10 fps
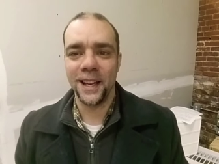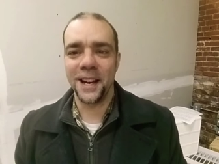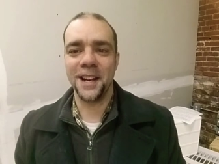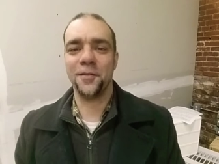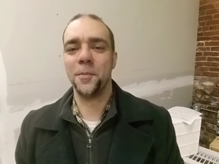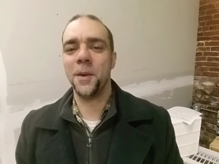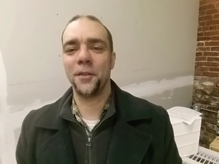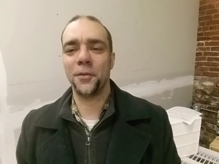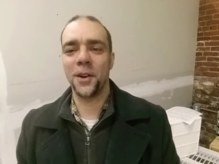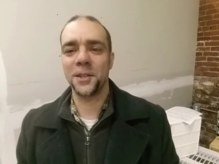and I never
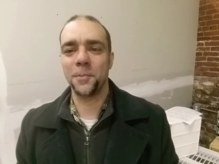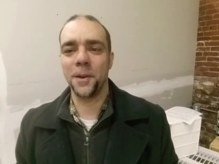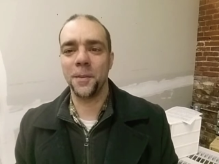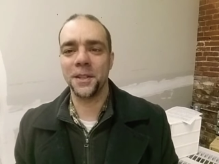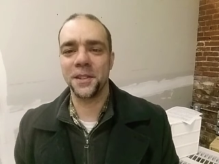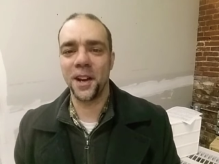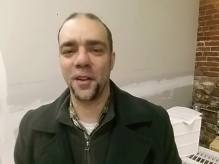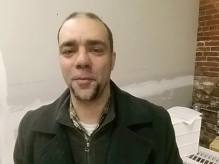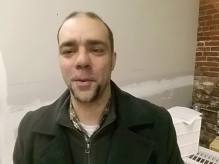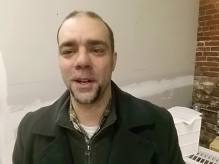met Frostbite
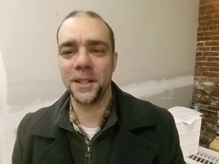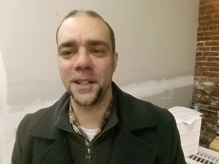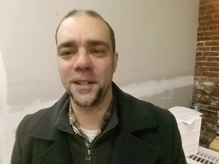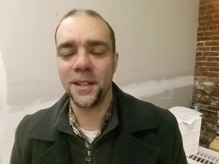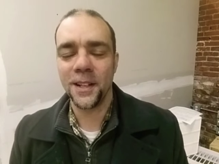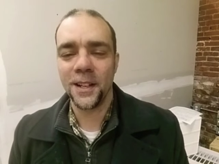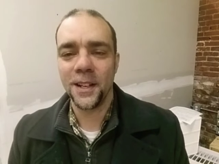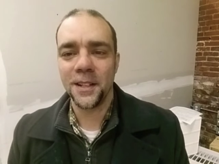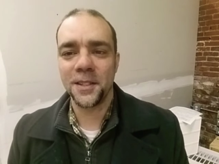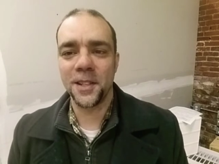myself, but I did
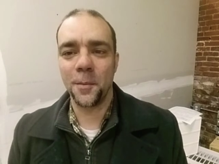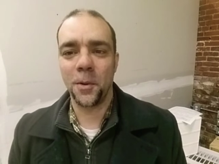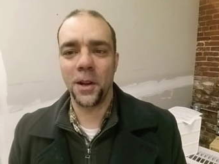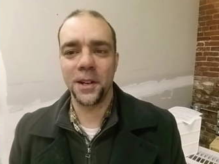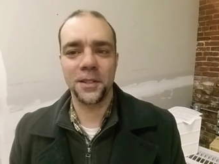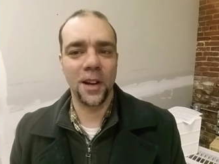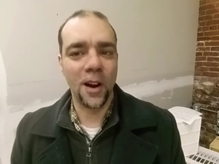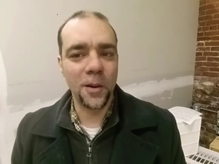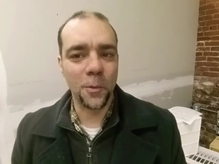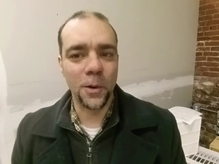stumble on his
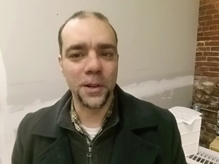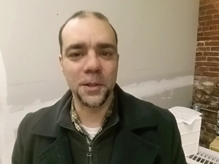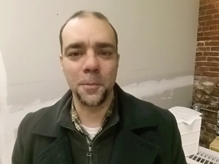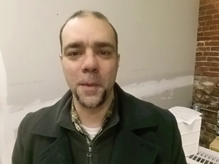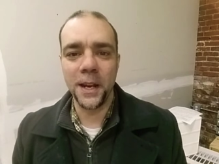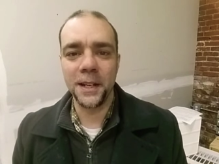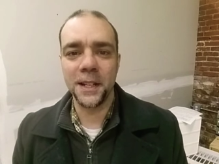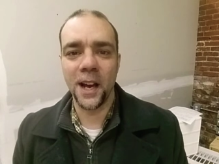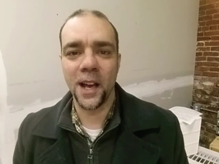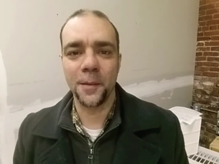artworks many
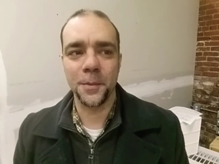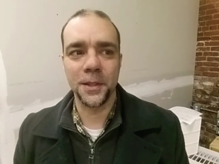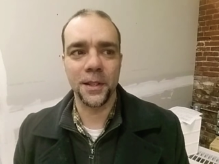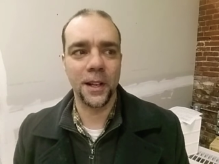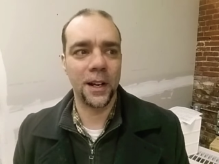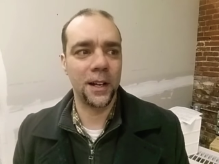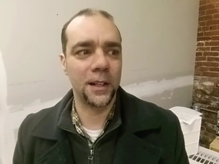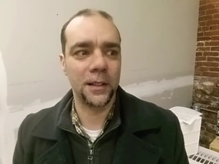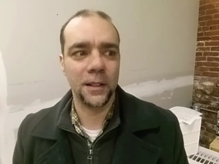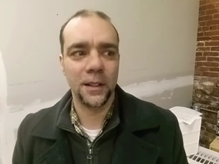times
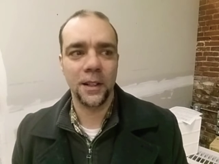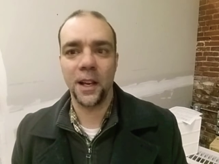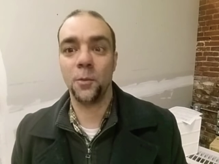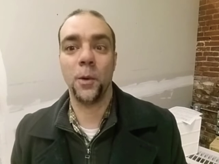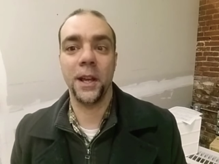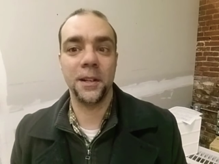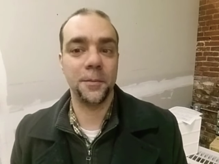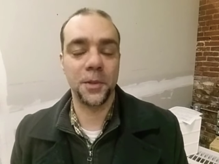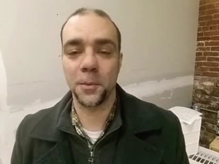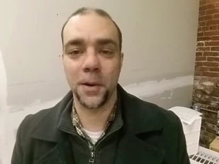uh, at
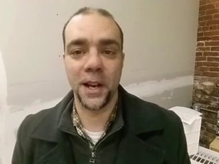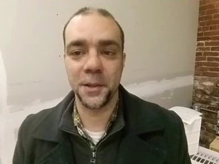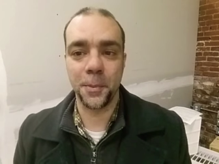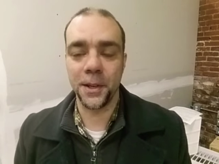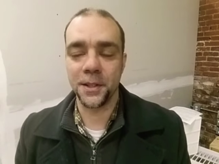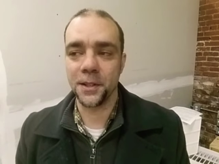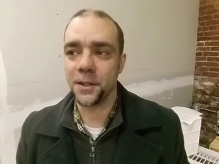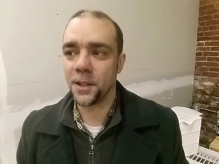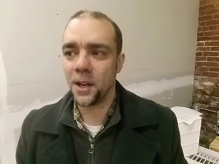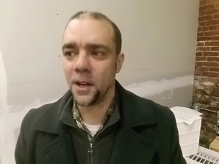random surprise
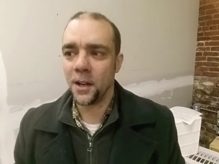places.